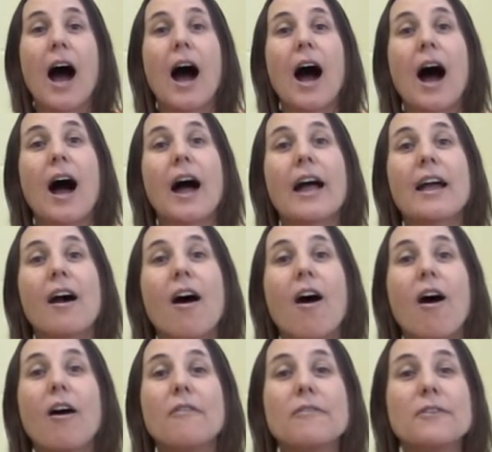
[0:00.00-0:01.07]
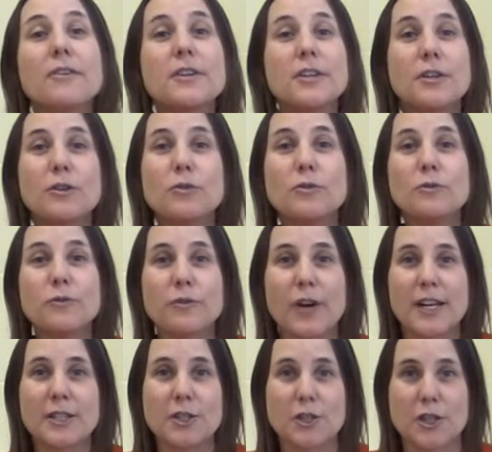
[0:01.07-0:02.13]
I offer you
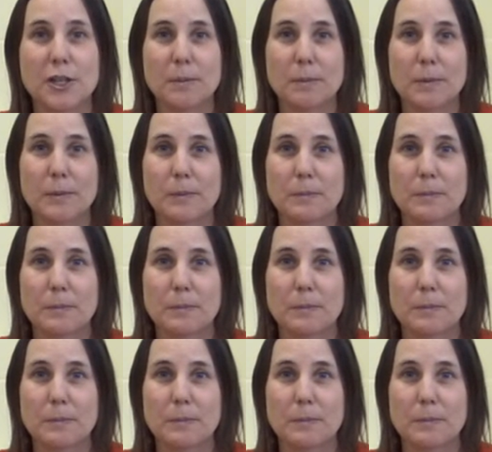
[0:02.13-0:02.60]
friendship.